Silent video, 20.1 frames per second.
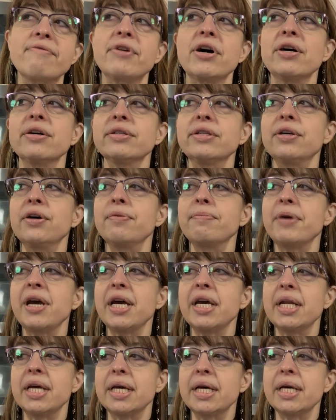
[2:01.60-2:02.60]
also
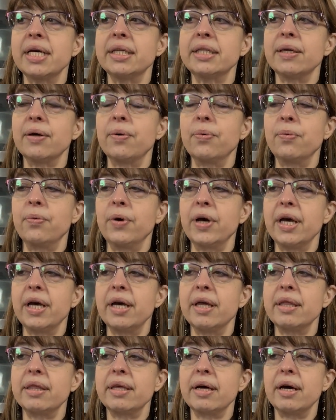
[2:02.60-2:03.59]
made it
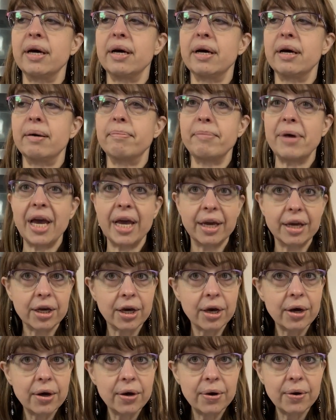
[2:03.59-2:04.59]
with
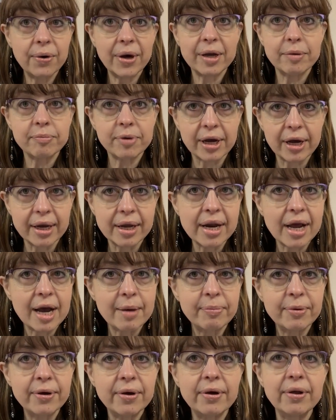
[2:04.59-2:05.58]
mango and
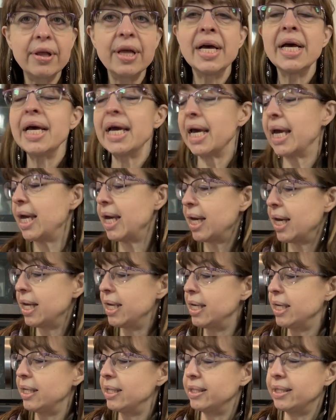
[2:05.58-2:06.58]
pineapple,
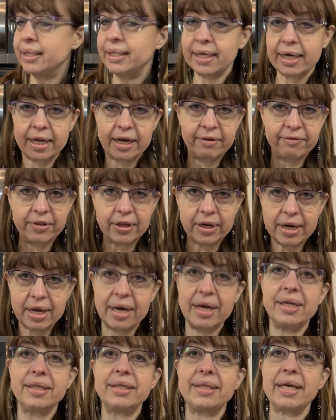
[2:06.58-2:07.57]
and instead of the
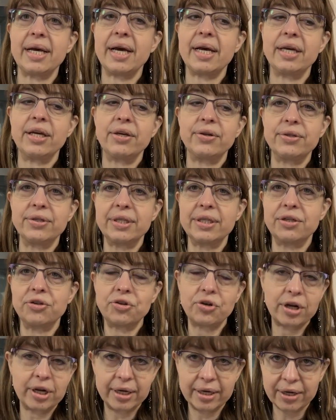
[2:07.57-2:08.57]
nuts, I used
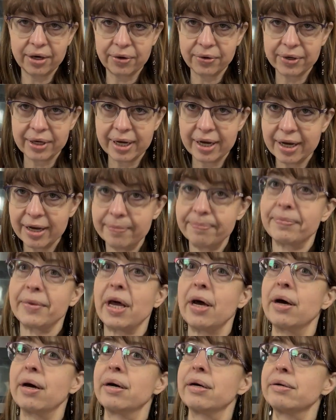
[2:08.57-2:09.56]
shredded coconut.
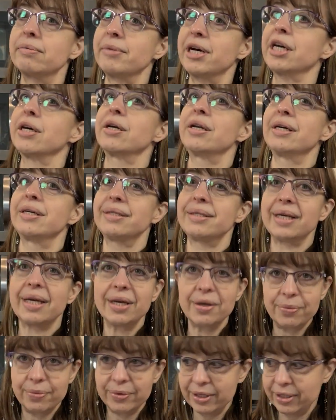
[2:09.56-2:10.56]
Oh my goodness,
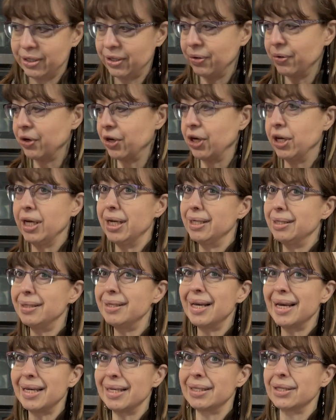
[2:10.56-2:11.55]
it was so good. It's
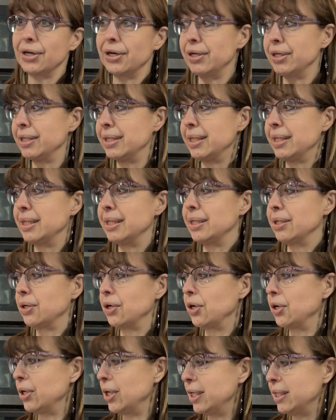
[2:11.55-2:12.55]
like as good as a
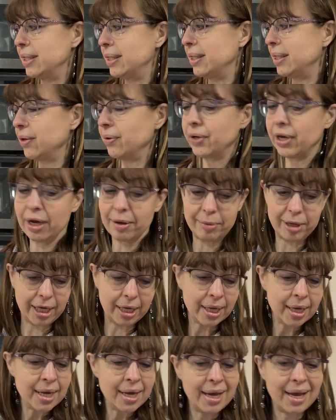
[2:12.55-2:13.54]
dessert. It's so
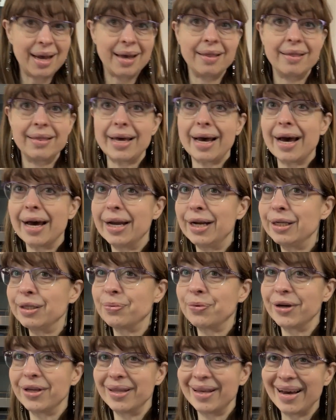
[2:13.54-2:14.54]
yummy. And that is
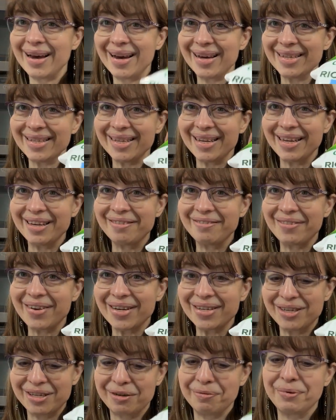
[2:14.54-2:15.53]
one that has hidden
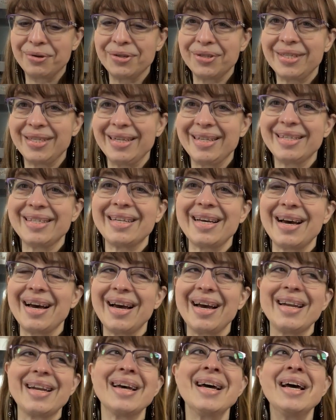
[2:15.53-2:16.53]
vegetables
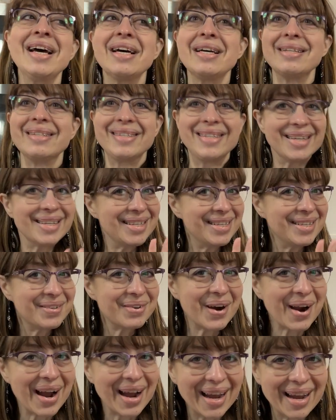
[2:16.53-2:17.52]
inside. Just
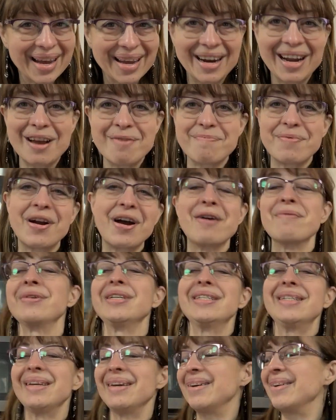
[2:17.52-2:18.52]
try it. I
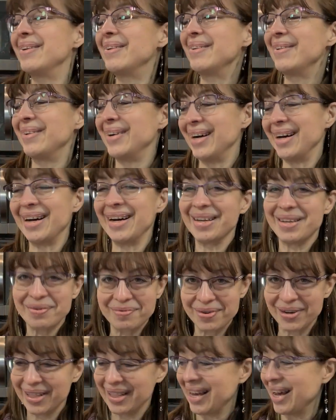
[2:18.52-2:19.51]
promise you, you
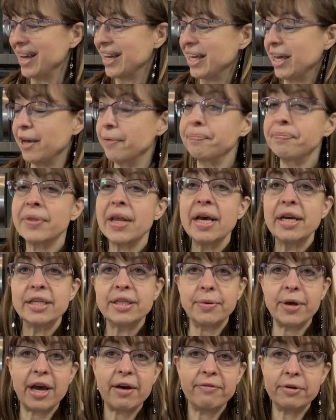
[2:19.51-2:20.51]
will like it.
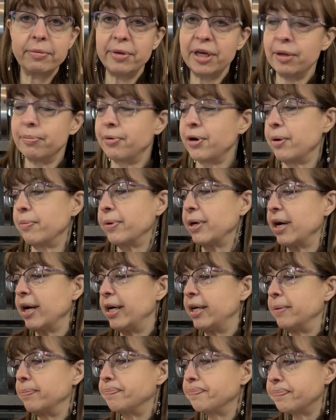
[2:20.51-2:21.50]
So we have a meal prep
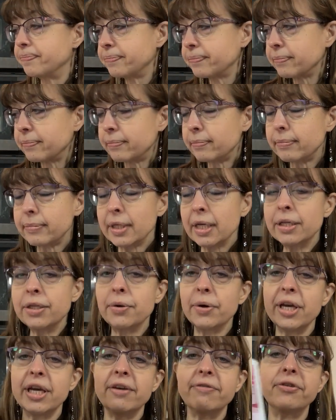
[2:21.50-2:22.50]
guide.
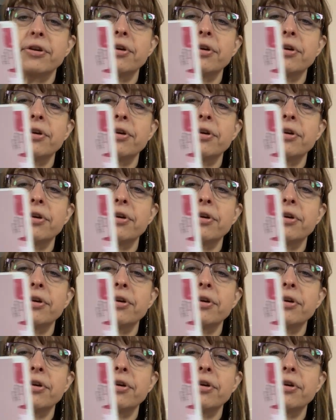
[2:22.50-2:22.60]
So if